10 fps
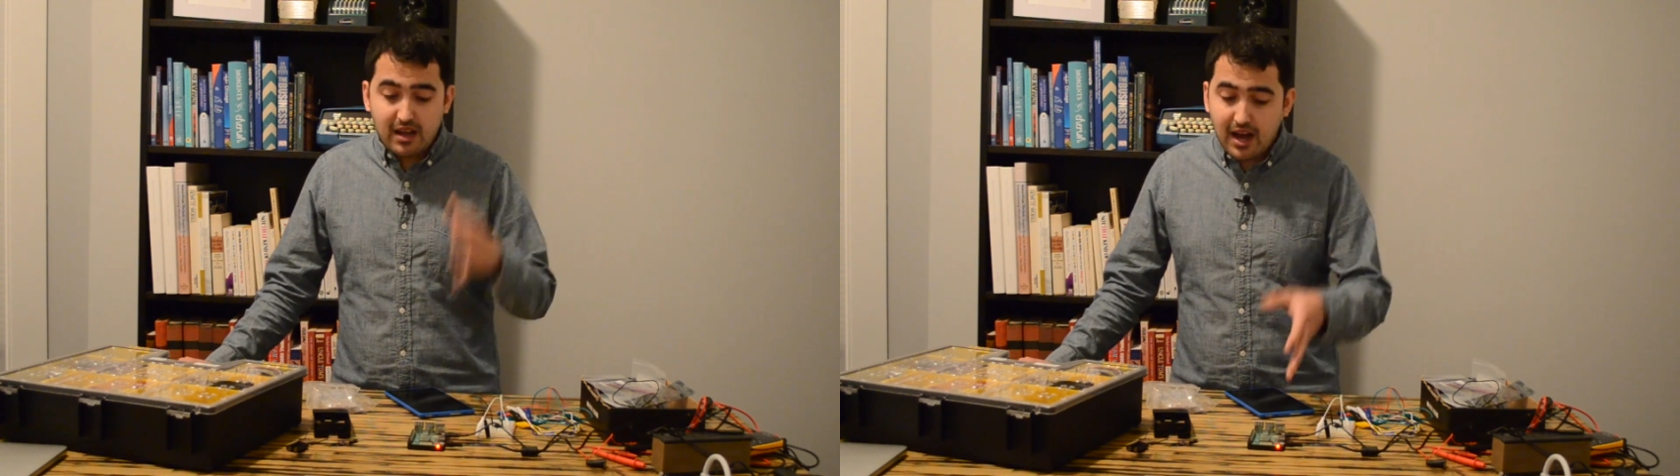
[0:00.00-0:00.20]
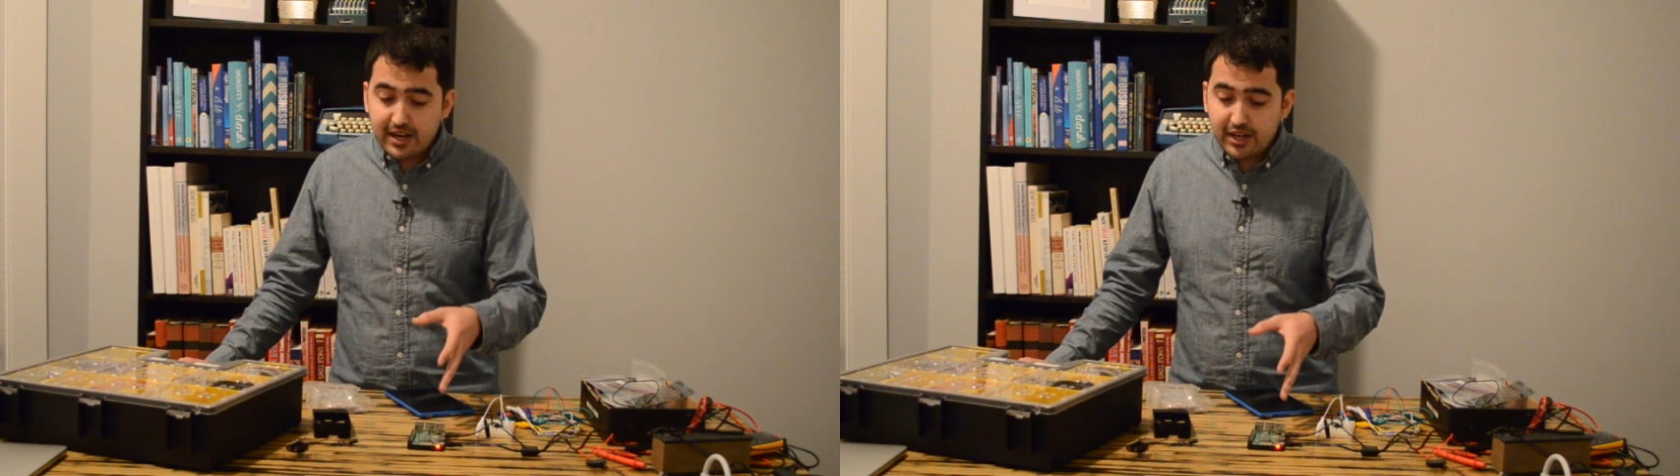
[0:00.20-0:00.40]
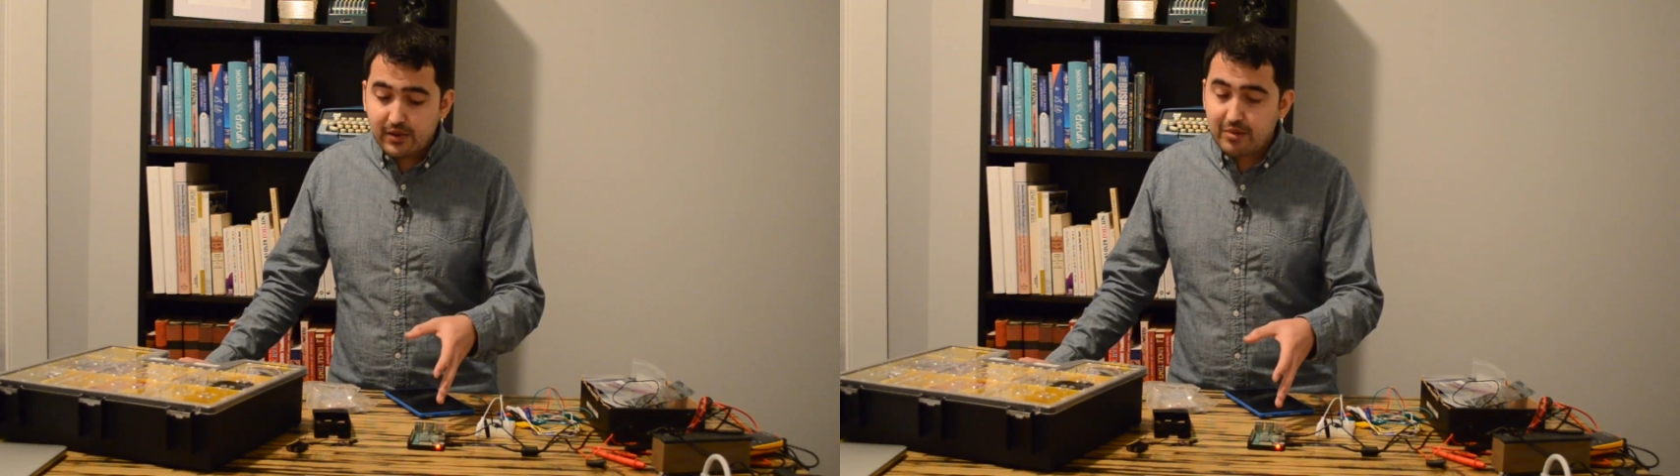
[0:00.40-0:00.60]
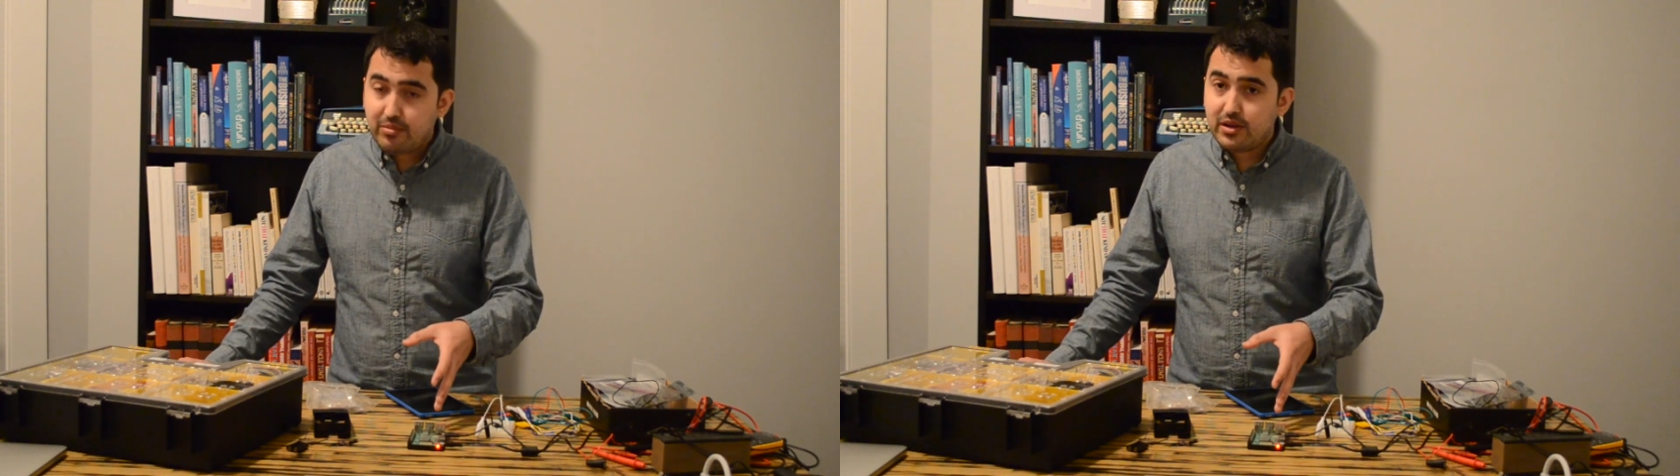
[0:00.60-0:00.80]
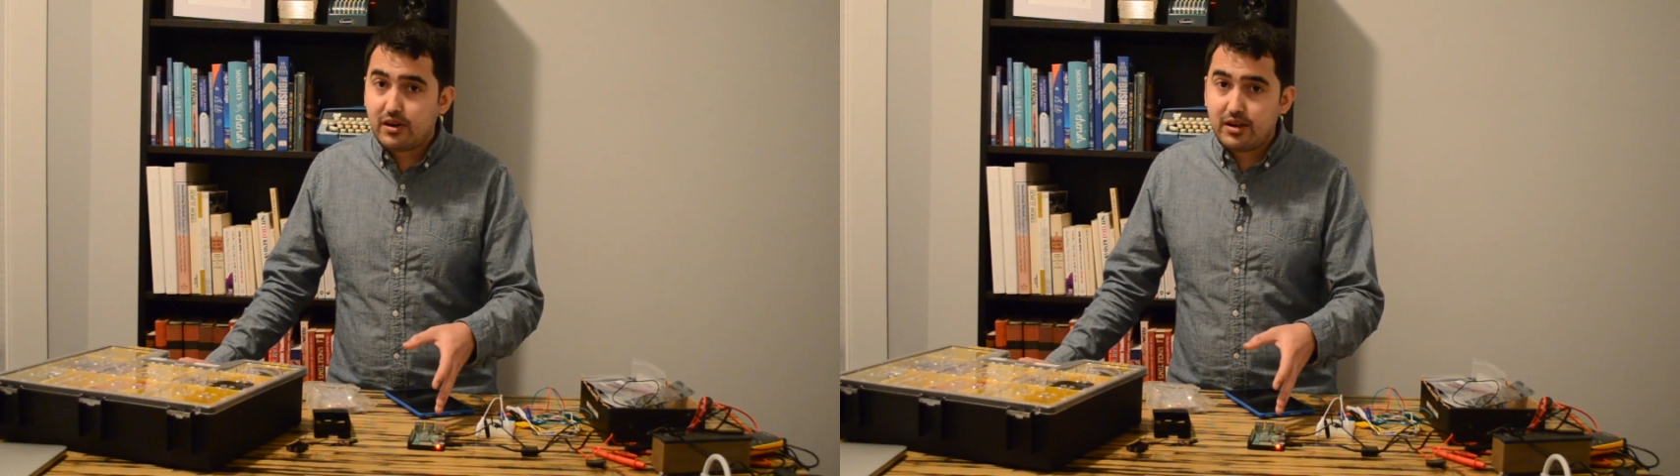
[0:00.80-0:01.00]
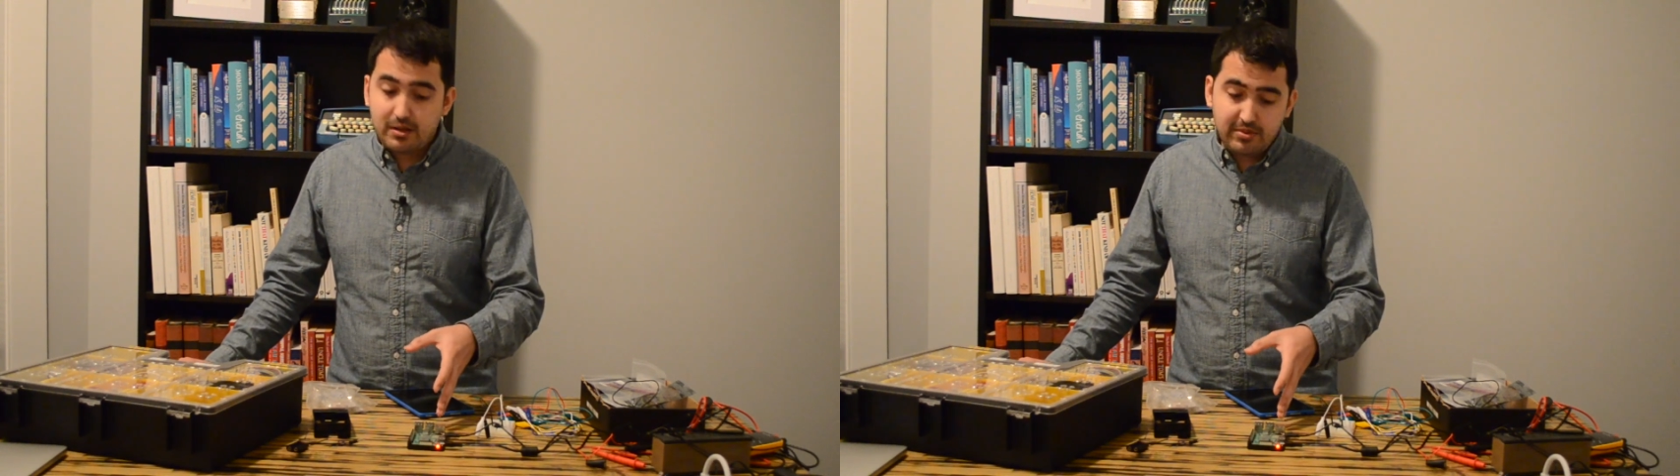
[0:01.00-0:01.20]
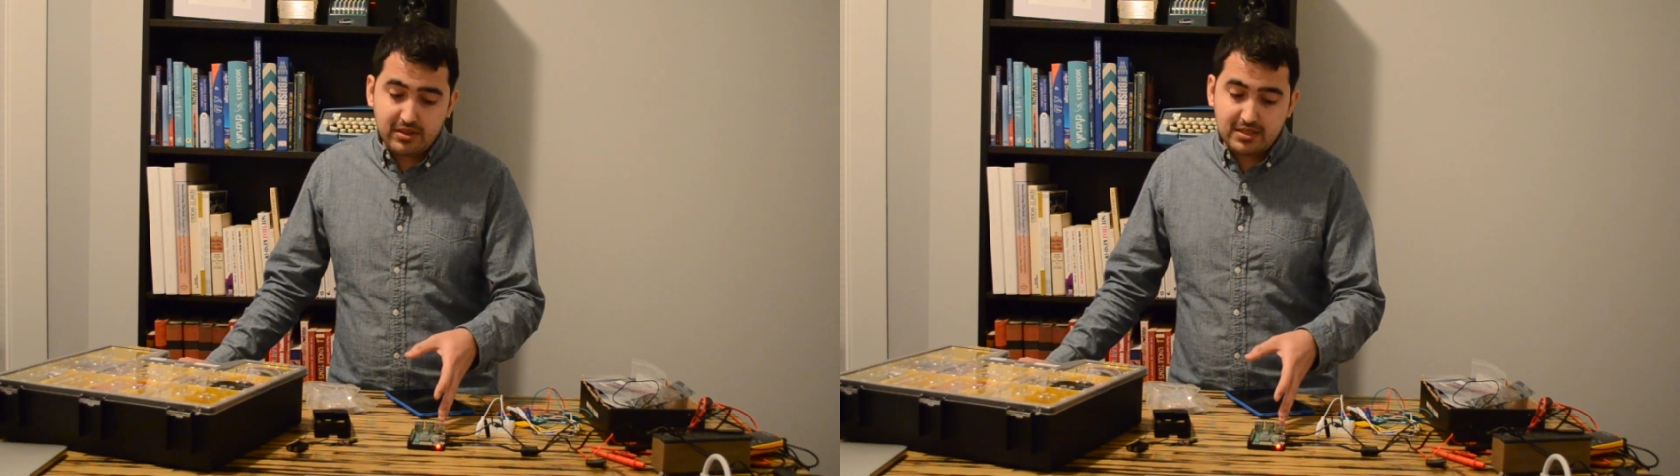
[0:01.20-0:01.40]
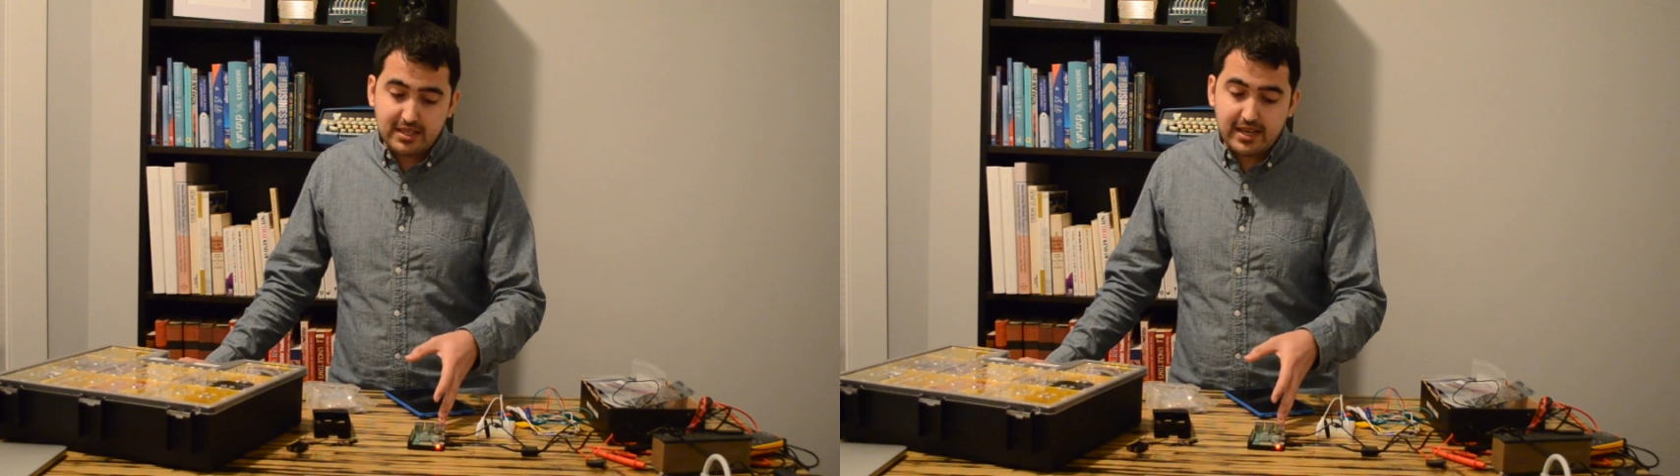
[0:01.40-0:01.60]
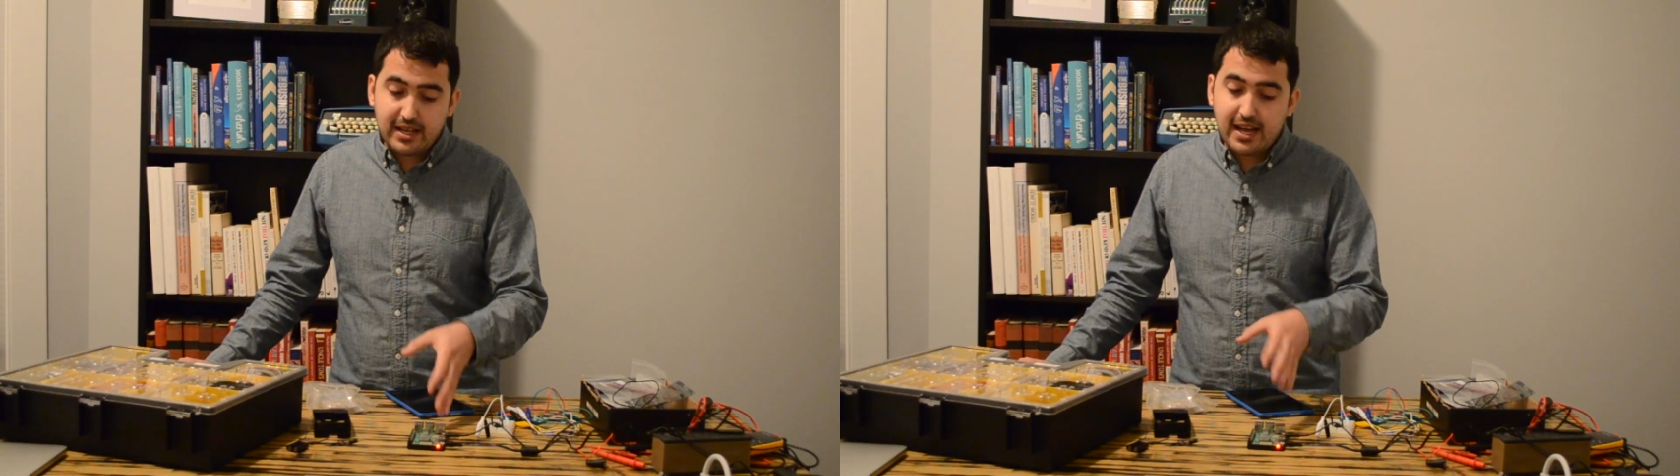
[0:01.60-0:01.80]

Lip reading: audio input already built in,